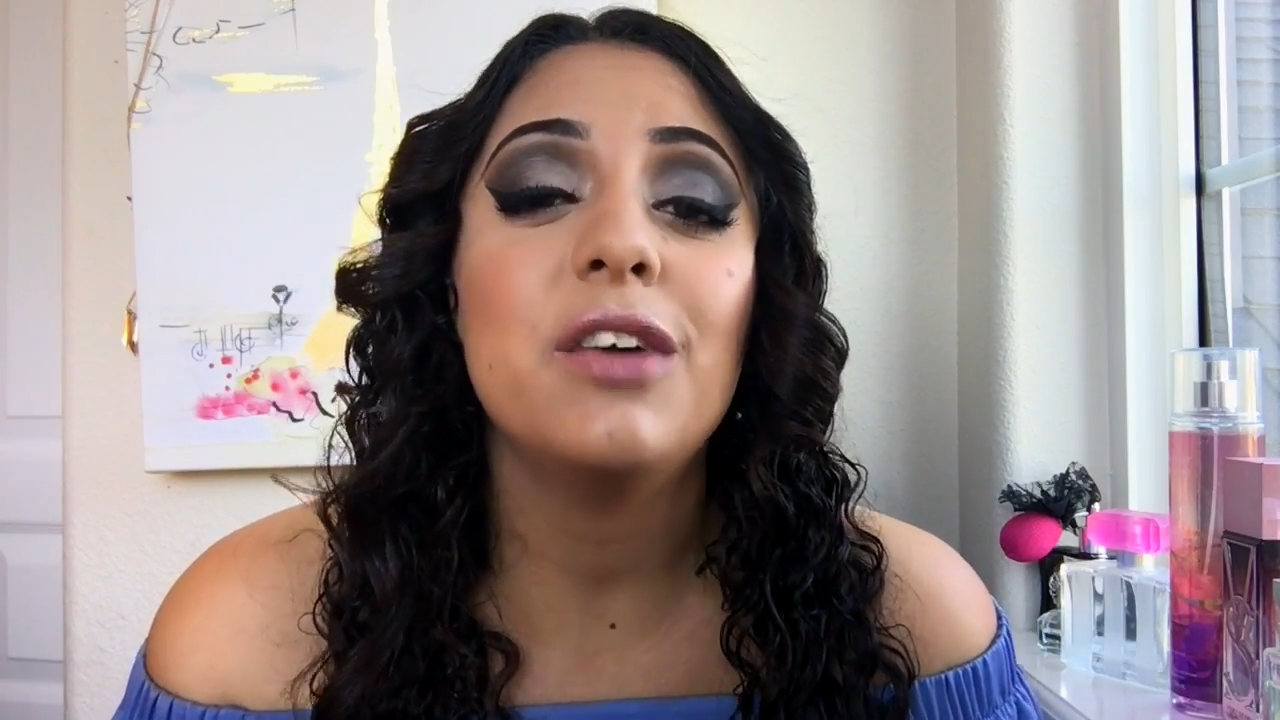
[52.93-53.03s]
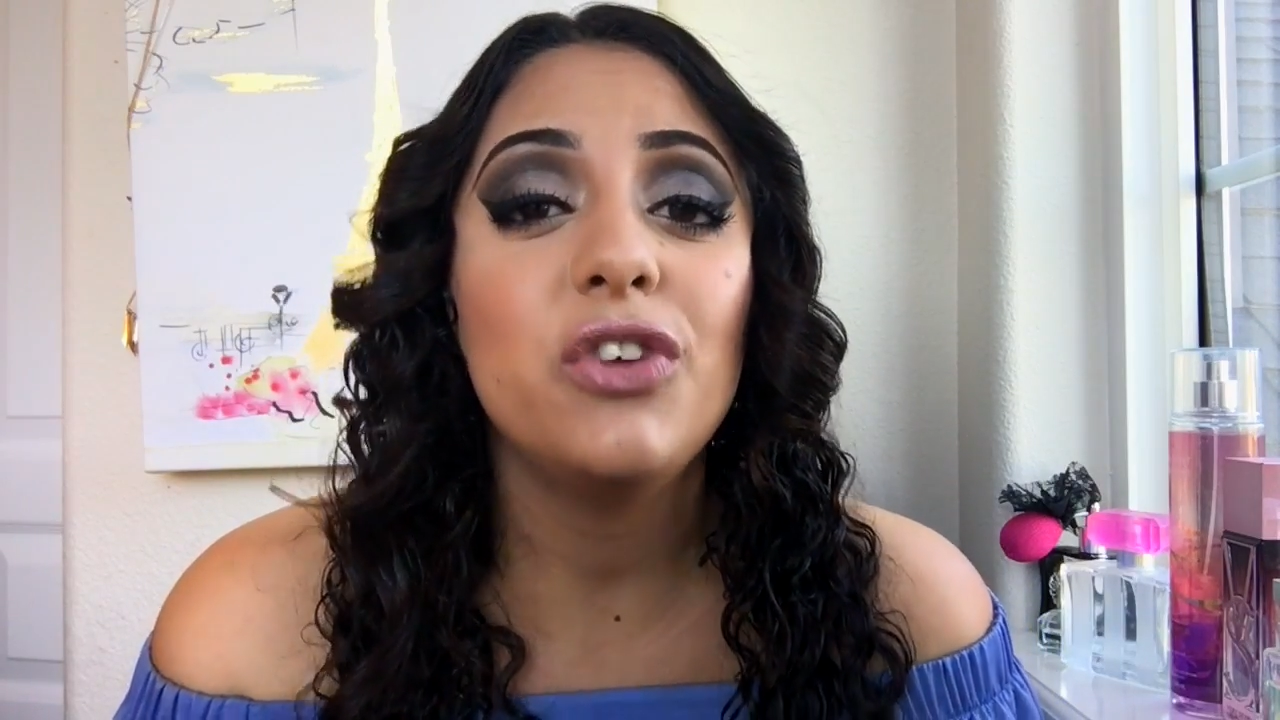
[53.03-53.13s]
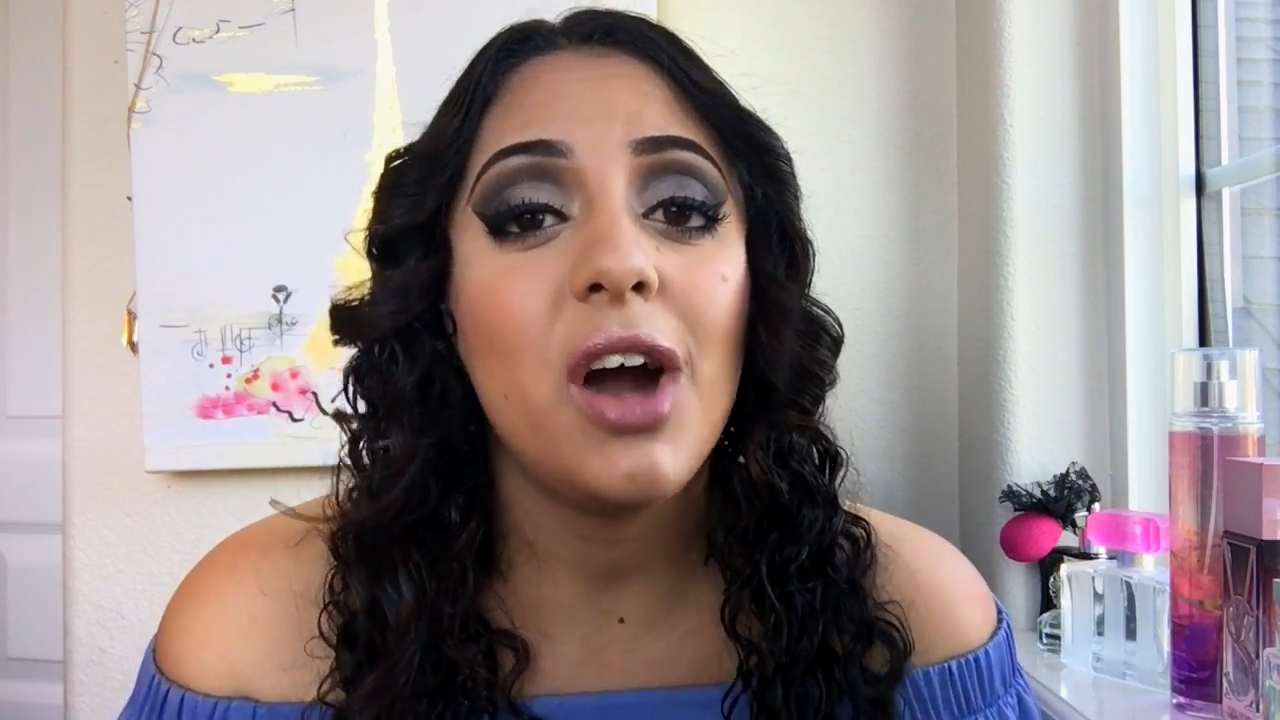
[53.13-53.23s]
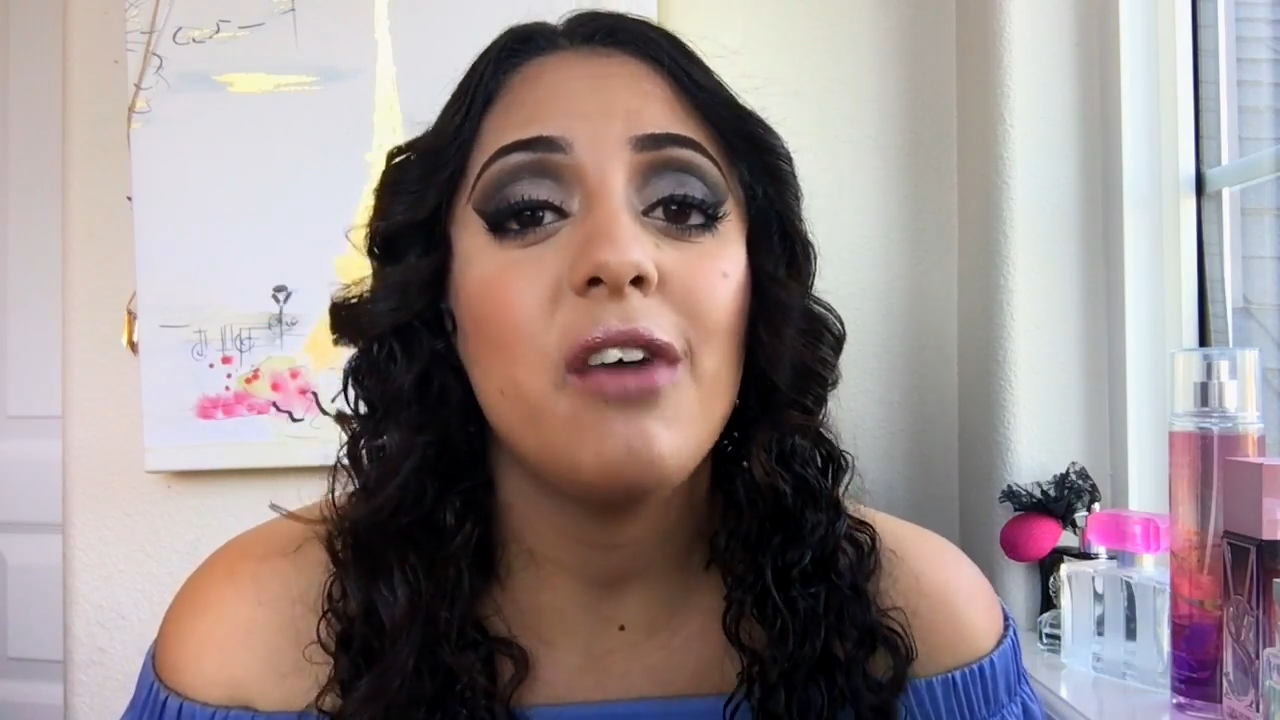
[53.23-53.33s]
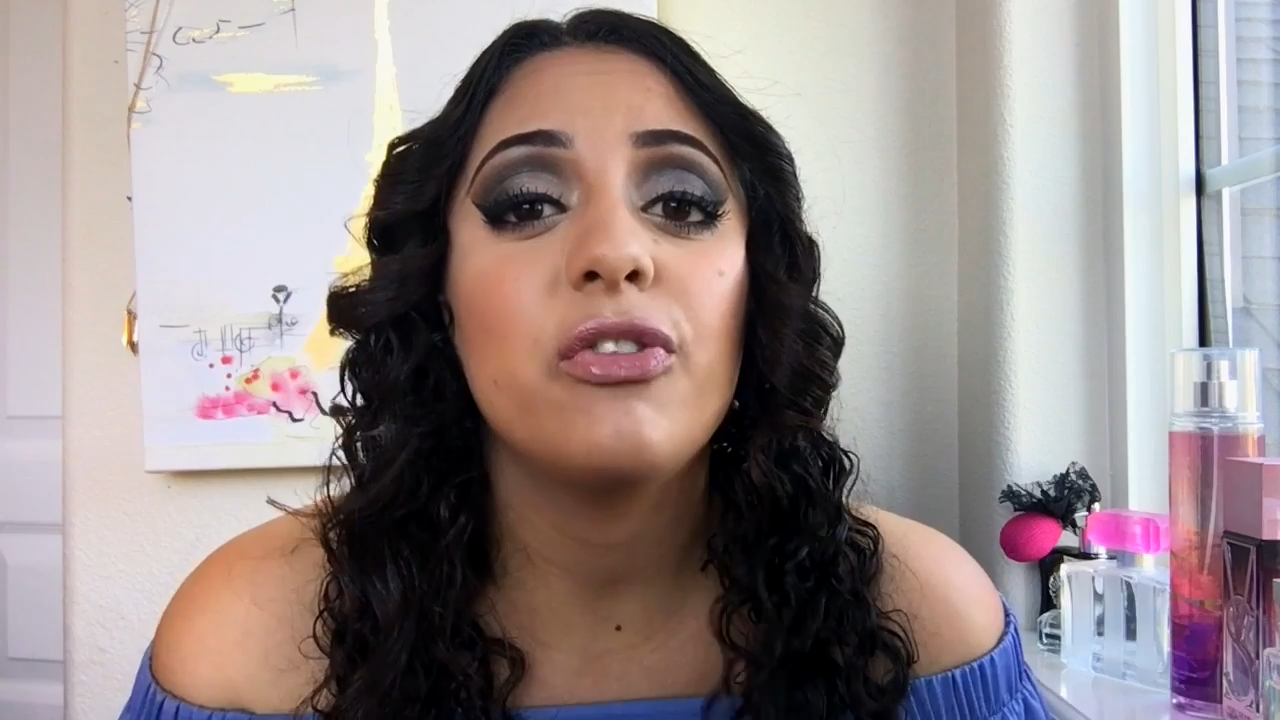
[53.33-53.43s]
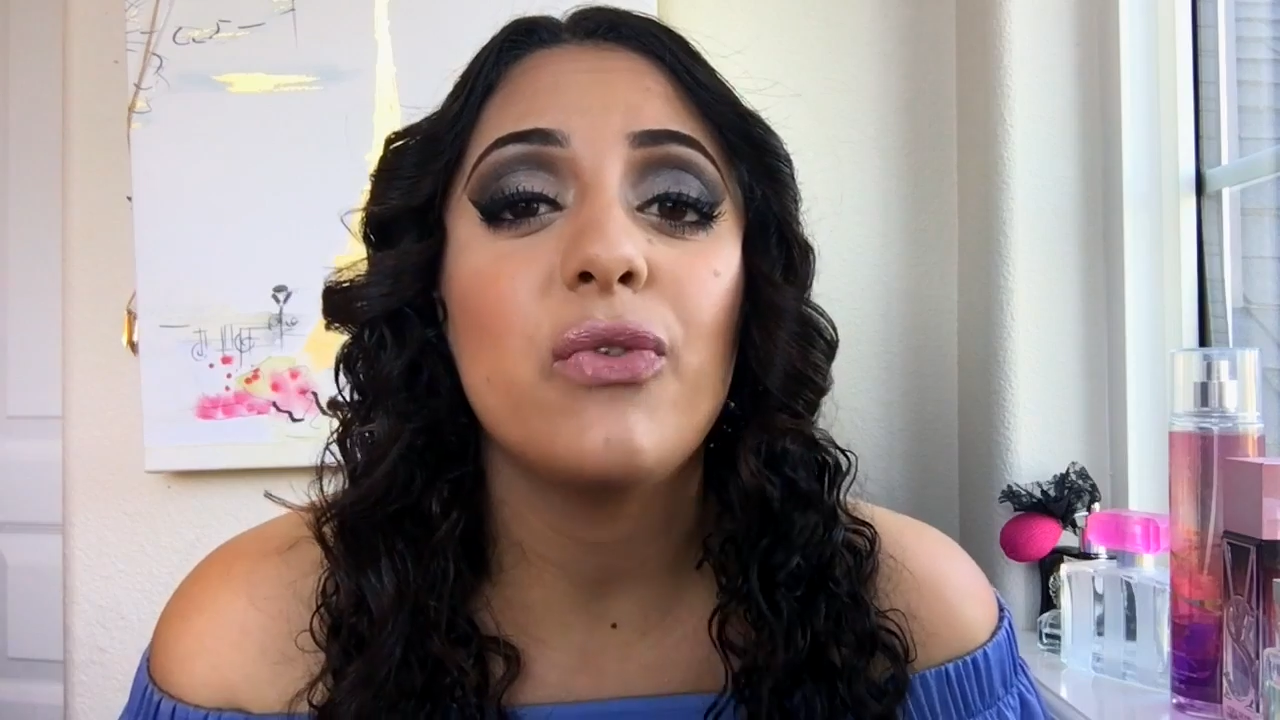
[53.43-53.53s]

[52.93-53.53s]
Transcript: if you have